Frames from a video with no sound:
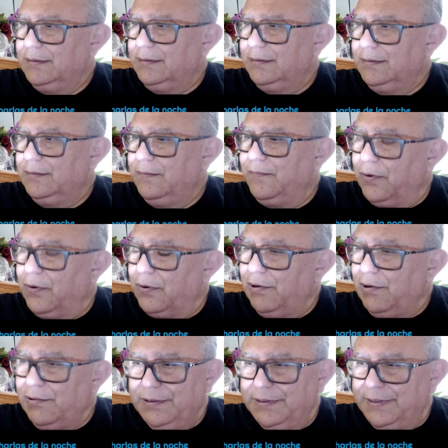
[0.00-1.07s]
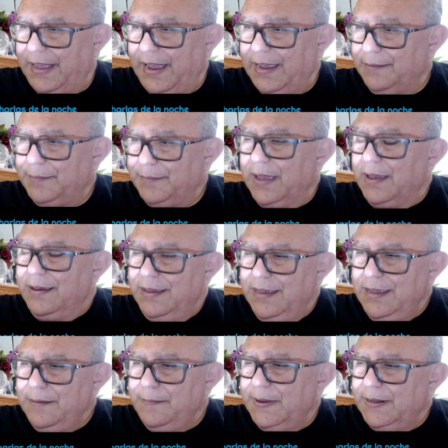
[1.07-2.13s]
for a long time.
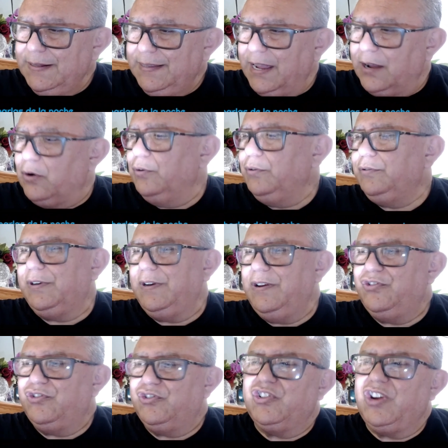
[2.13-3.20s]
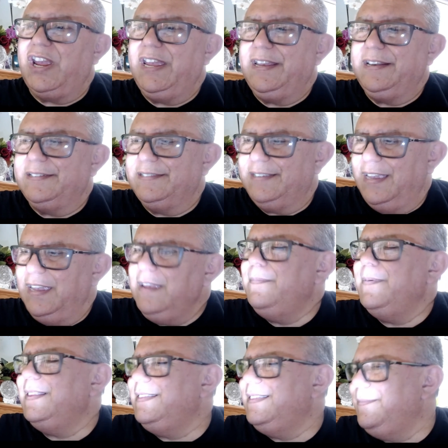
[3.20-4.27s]
Even the country shakes,
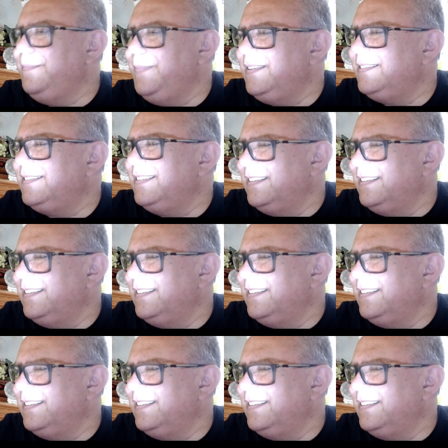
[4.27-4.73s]
even the business